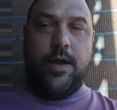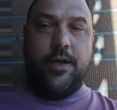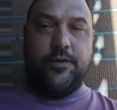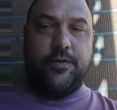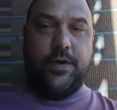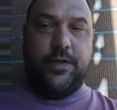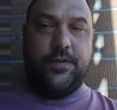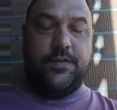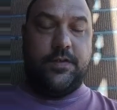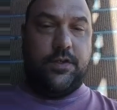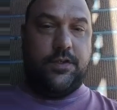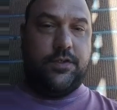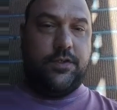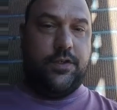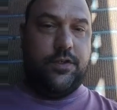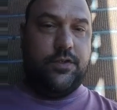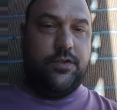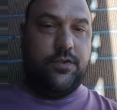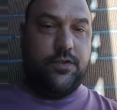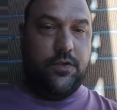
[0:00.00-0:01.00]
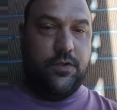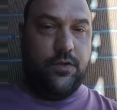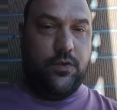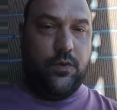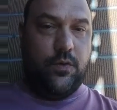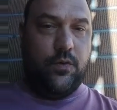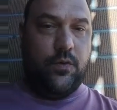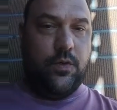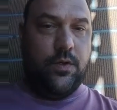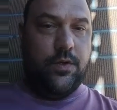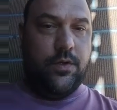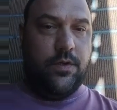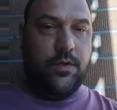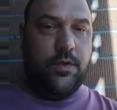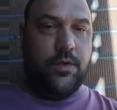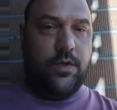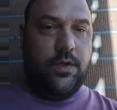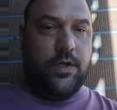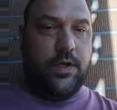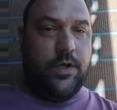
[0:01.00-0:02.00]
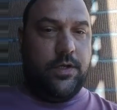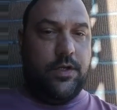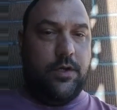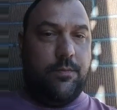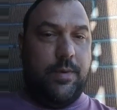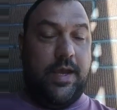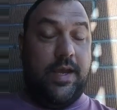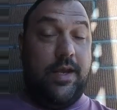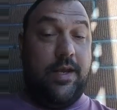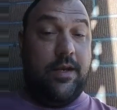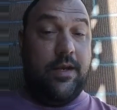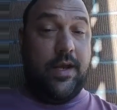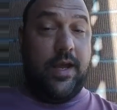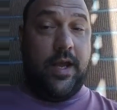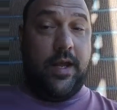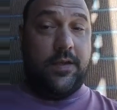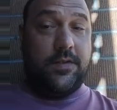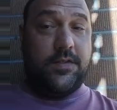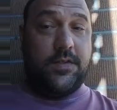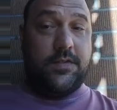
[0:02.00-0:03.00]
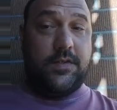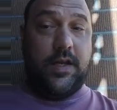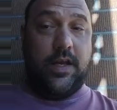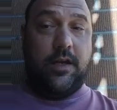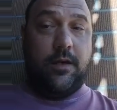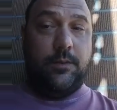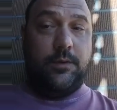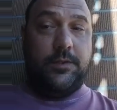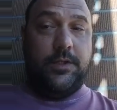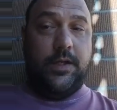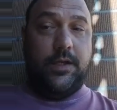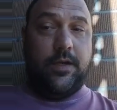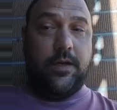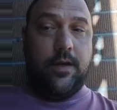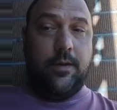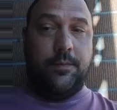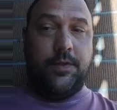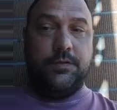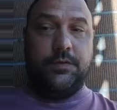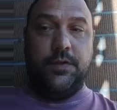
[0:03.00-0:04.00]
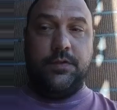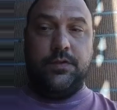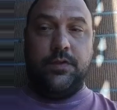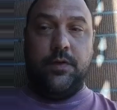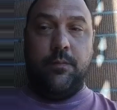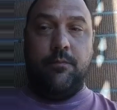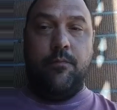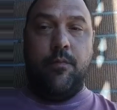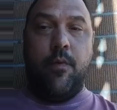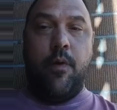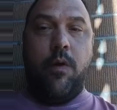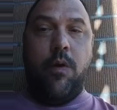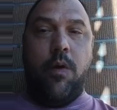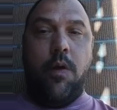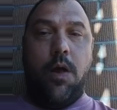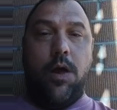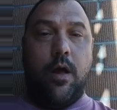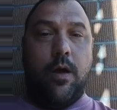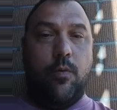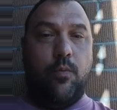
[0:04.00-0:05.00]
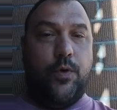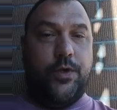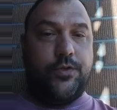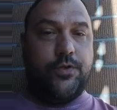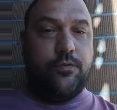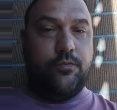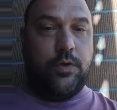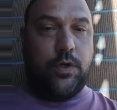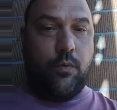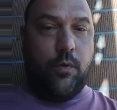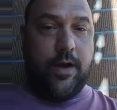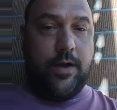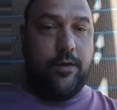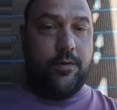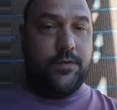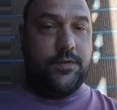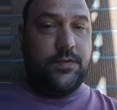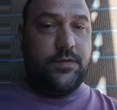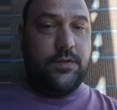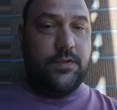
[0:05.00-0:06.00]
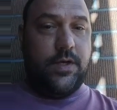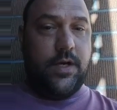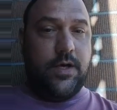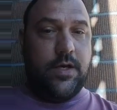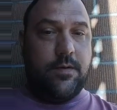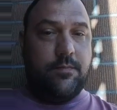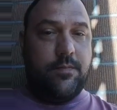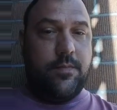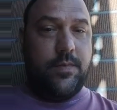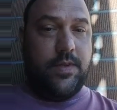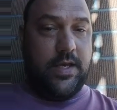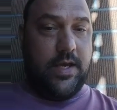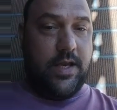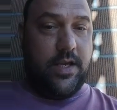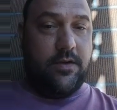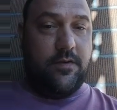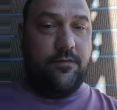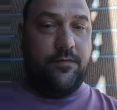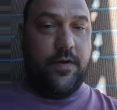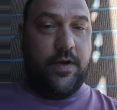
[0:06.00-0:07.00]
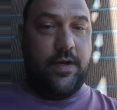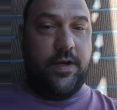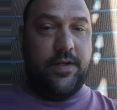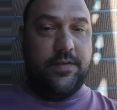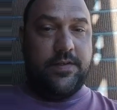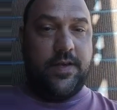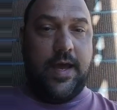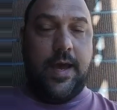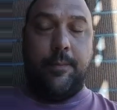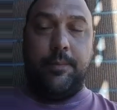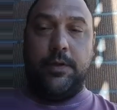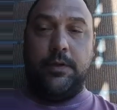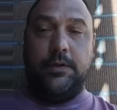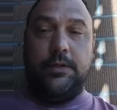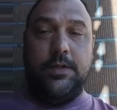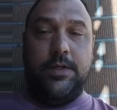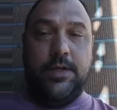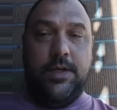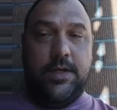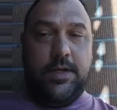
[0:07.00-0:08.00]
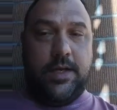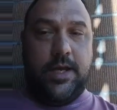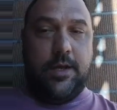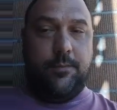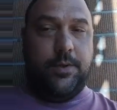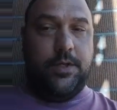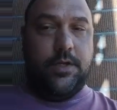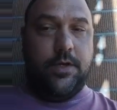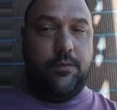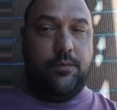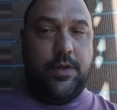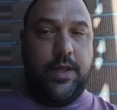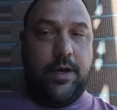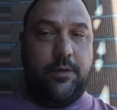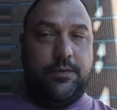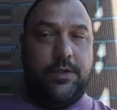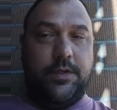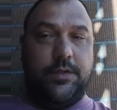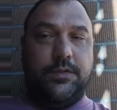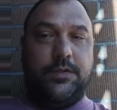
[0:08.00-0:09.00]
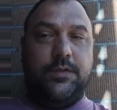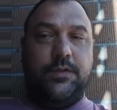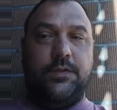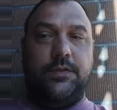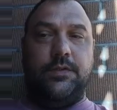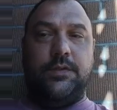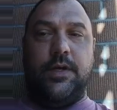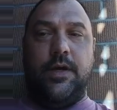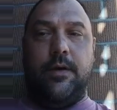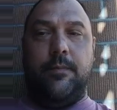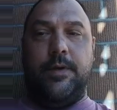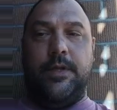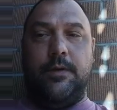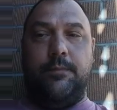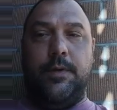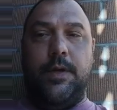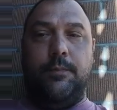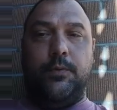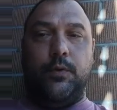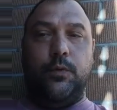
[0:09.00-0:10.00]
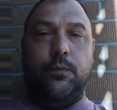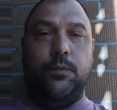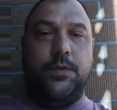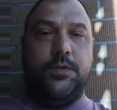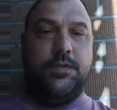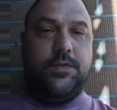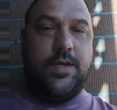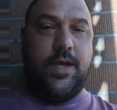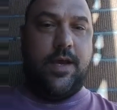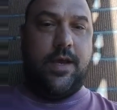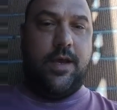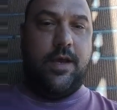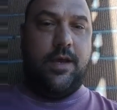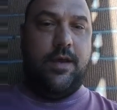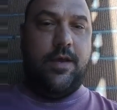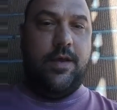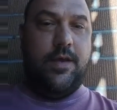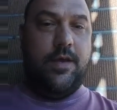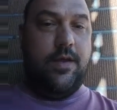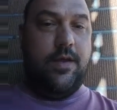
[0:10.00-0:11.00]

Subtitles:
a transition to a humane and sustainable economic system, which requires the end of finance capital. Can't be done without this. And the people who would say